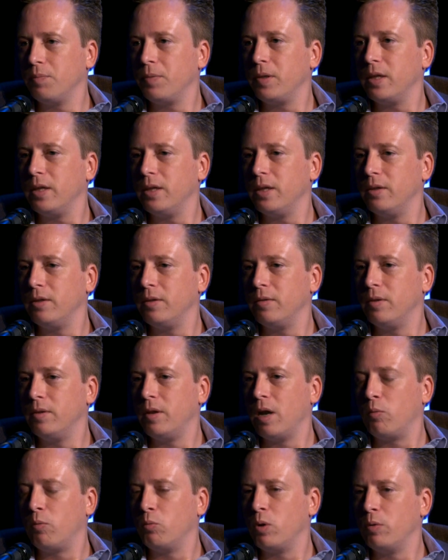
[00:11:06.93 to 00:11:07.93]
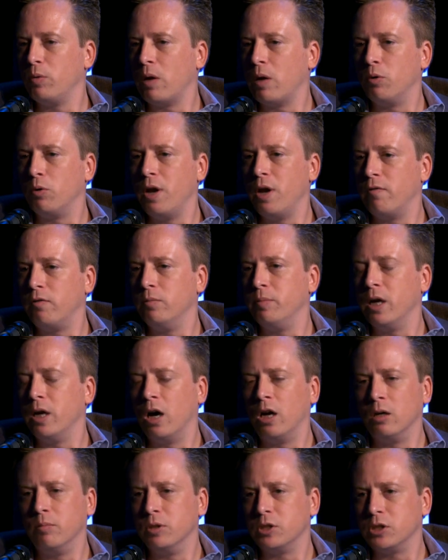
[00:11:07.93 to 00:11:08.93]
There will never be a
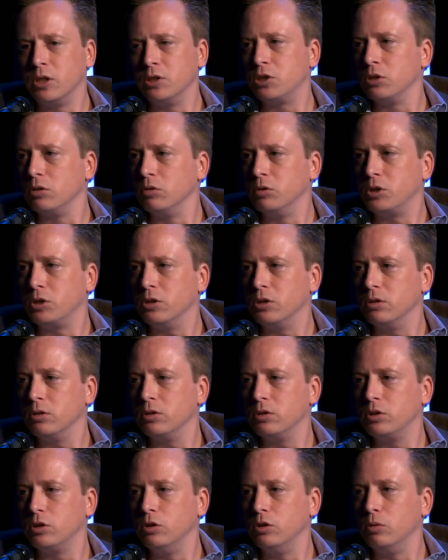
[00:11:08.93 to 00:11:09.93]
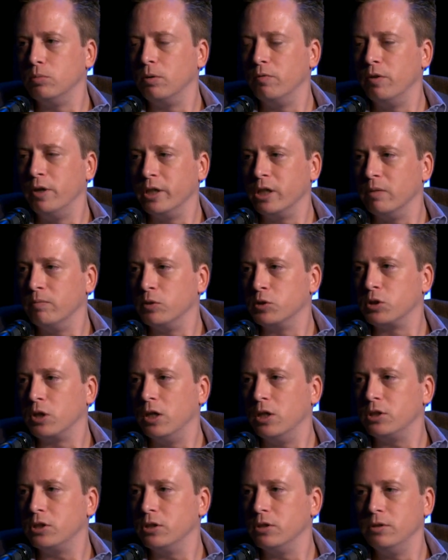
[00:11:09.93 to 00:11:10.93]
100% solution to preventing
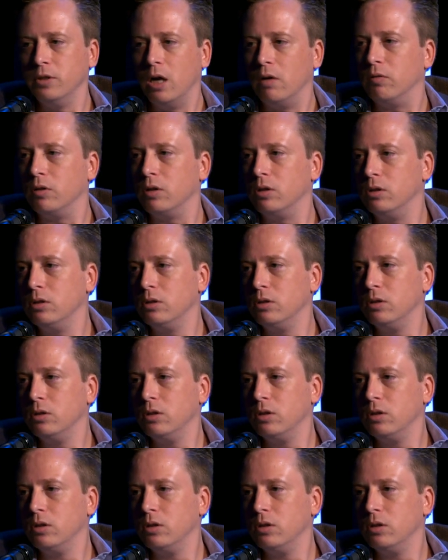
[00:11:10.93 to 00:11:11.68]
infiltration. Never. Mm-hmm.